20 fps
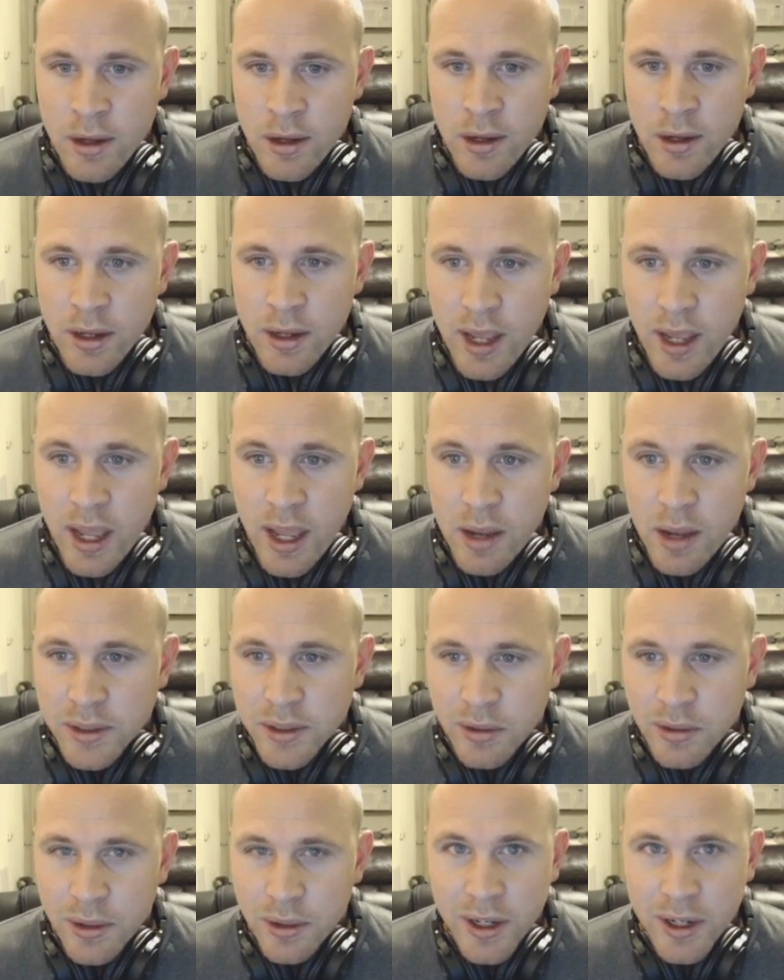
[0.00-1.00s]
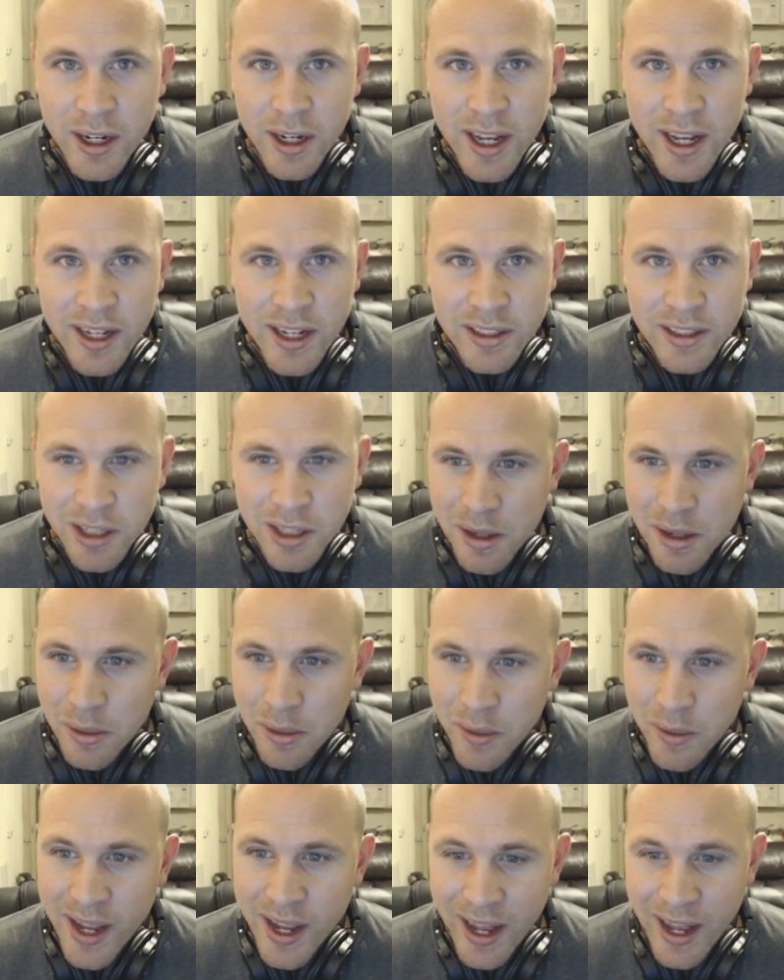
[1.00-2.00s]
Hey, what's going on, guys?
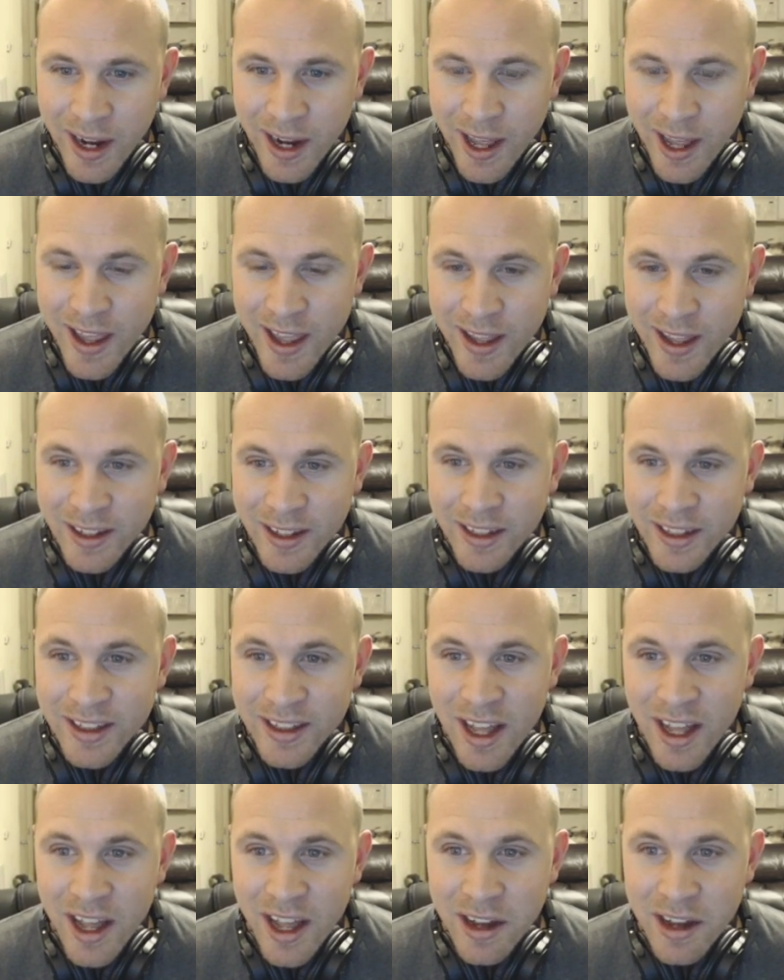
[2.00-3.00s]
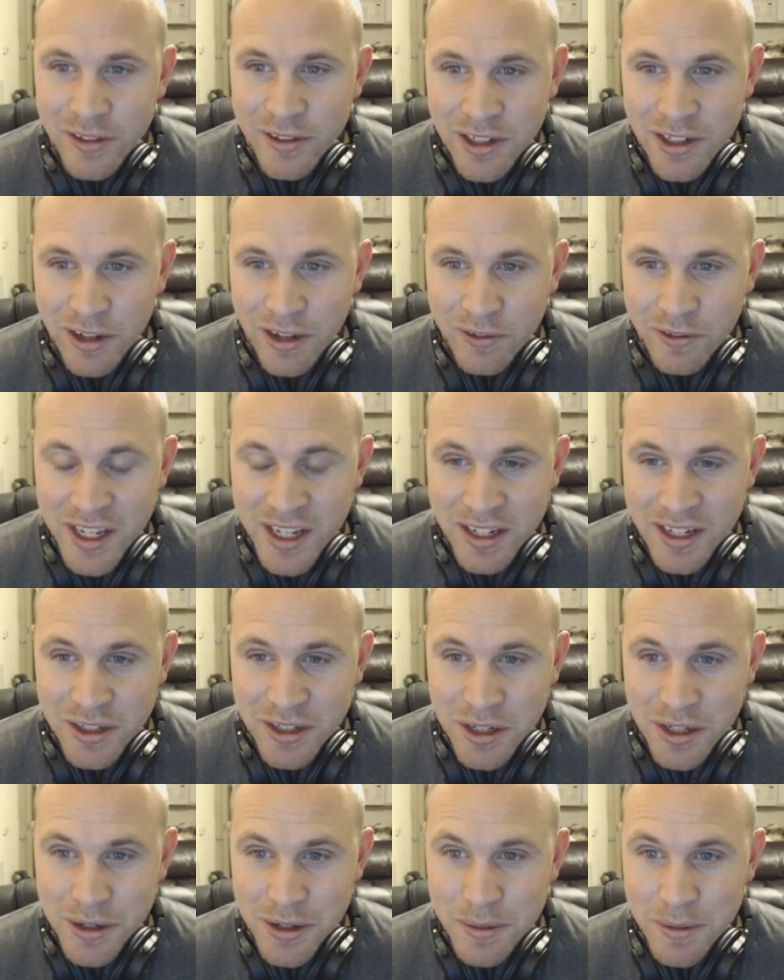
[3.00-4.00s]
We got a lot of stuff to get
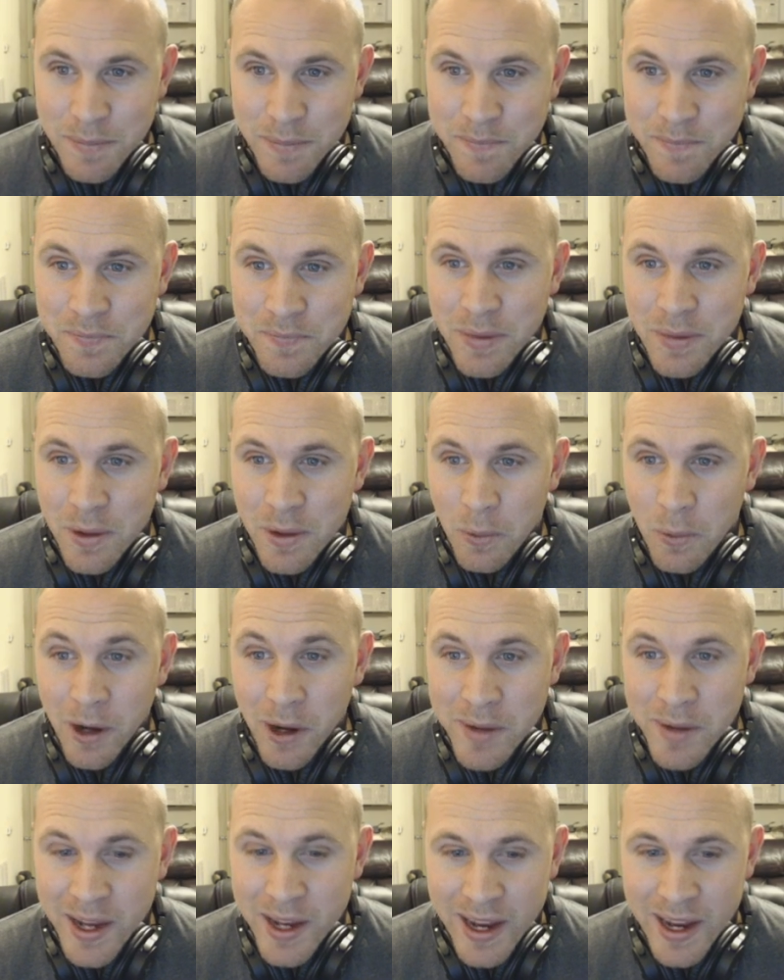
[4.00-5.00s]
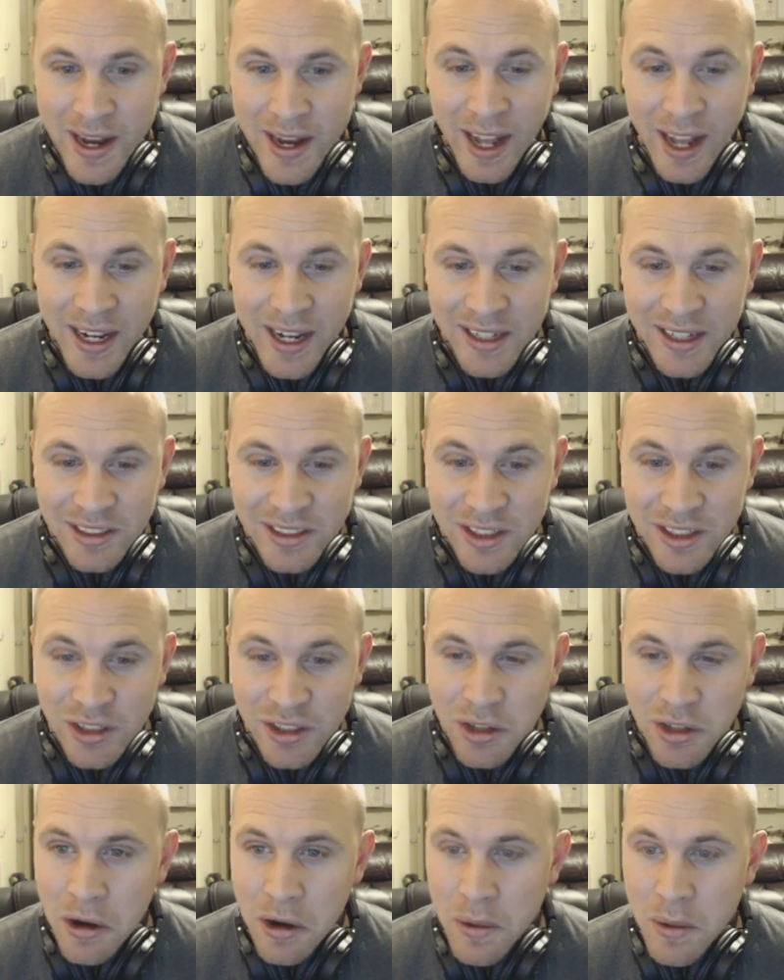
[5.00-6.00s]
to. Where to begin? I guess to
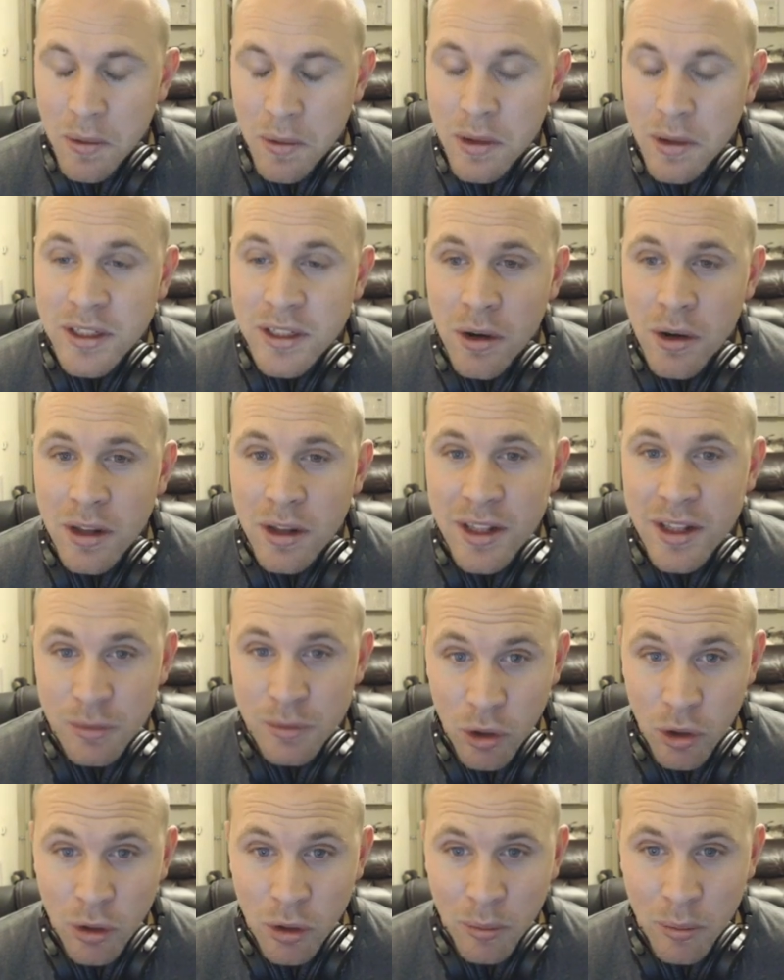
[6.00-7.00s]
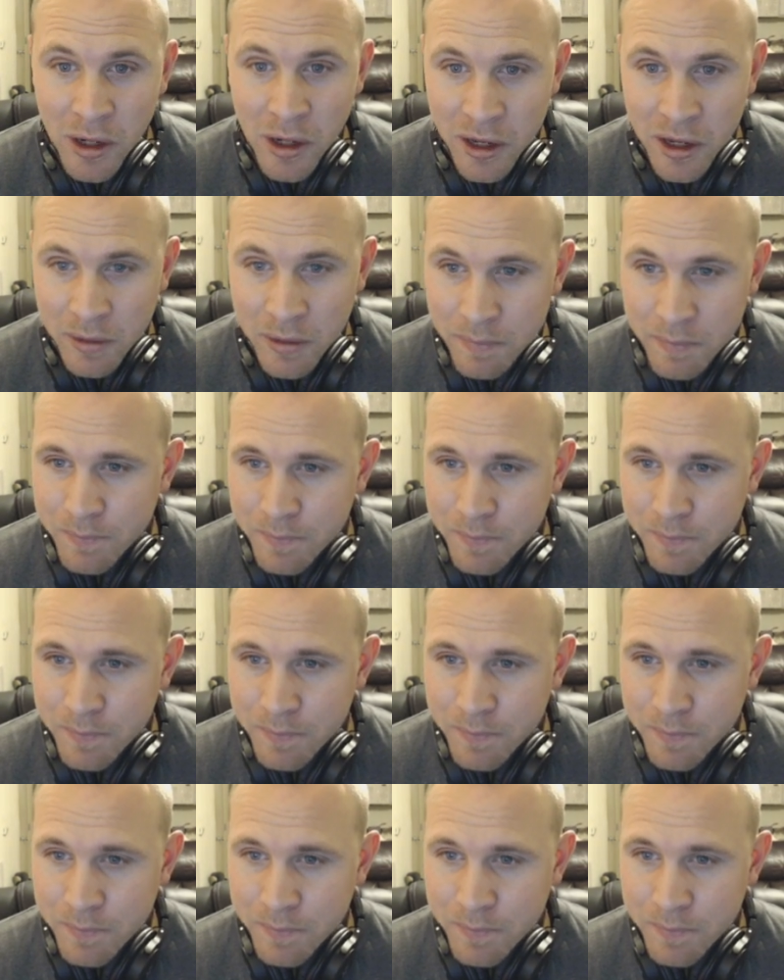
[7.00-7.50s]
start, let's go to this Moogle market.